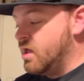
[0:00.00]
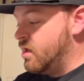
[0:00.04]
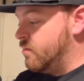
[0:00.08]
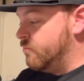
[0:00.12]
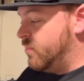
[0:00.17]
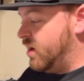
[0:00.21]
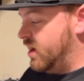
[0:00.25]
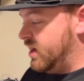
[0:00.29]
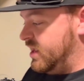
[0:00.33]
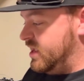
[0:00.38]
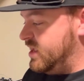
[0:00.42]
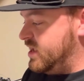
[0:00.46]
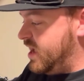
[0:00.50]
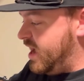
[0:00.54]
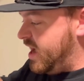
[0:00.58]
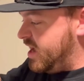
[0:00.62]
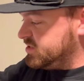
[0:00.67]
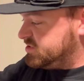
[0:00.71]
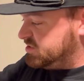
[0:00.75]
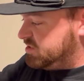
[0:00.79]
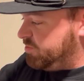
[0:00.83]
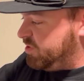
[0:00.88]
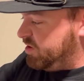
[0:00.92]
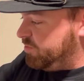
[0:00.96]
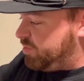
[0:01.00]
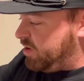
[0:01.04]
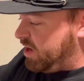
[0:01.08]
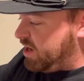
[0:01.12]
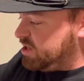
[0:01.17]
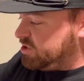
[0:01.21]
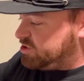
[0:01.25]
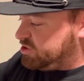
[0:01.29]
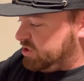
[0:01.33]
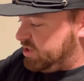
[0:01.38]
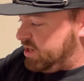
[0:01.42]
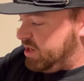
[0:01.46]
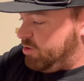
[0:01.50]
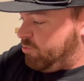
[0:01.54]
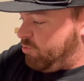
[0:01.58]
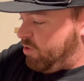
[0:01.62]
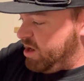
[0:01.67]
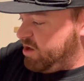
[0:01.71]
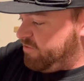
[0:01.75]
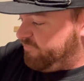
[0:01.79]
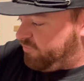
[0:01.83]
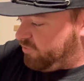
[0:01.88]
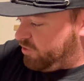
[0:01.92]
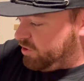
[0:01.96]
but he has to be patient and
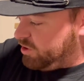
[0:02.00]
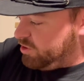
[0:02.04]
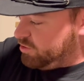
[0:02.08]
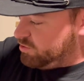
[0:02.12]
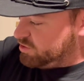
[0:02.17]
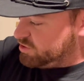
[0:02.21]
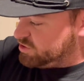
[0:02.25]
wait for you to